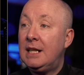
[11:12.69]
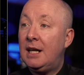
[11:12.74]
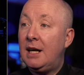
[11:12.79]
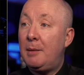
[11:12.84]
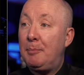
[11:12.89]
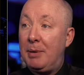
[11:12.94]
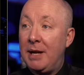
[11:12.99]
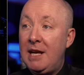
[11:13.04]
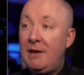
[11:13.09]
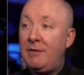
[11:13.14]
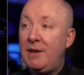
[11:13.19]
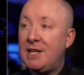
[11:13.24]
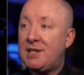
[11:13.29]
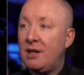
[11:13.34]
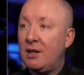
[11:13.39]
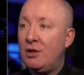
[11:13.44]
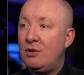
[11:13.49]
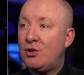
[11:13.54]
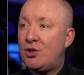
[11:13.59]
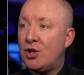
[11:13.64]
PV
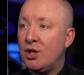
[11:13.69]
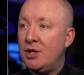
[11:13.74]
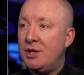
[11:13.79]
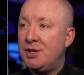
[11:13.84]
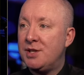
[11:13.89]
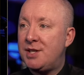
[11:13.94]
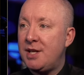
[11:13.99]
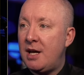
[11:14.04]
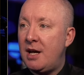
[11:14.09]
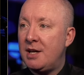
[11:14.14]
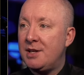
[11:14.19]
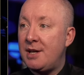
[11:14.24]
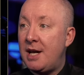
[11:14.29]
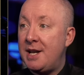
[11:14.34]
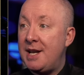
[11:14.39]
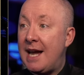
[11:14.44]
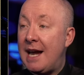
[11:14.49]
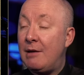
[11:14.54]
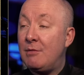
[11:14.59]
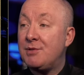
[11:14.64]
solutions
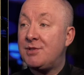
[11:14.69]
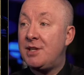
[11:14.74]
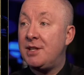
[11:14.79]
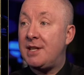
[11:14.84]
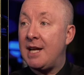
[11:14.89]
announced